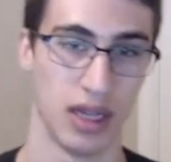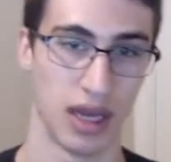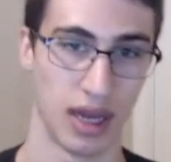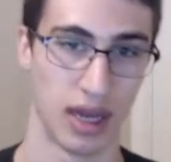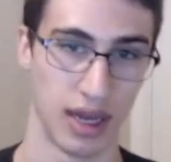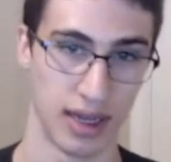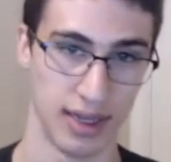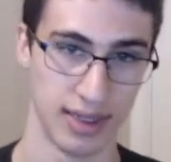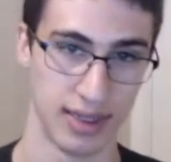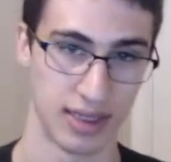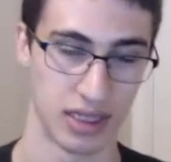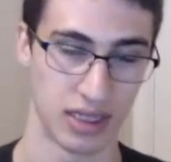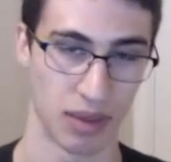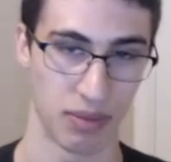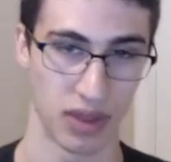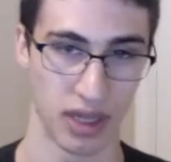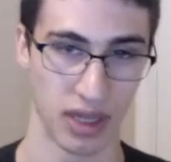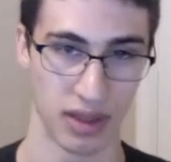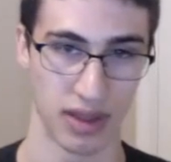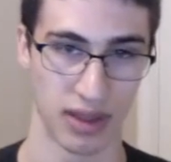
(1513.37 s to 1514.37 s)
is
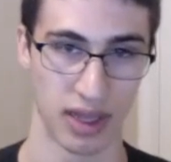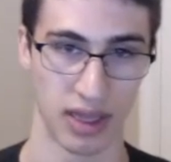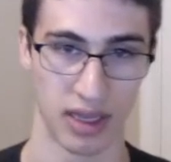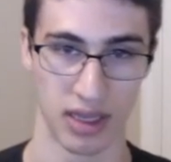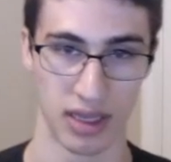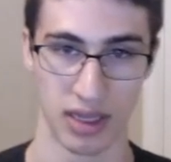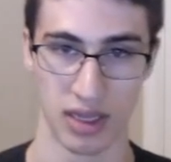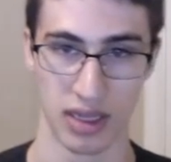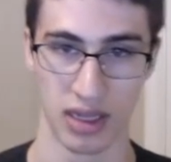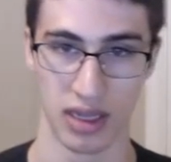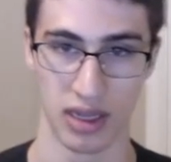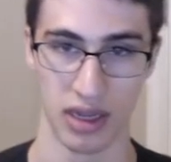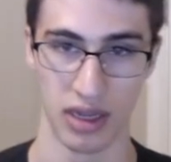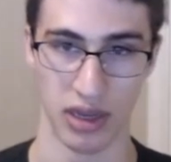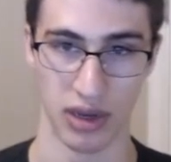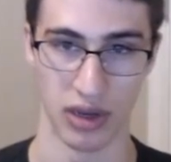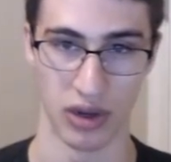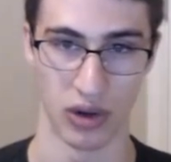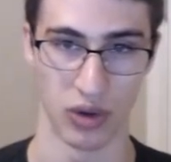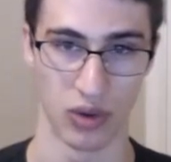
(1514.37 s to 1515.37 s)
something that
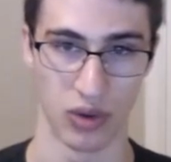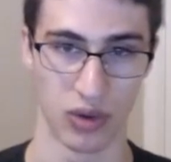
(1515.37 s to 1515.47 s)
you're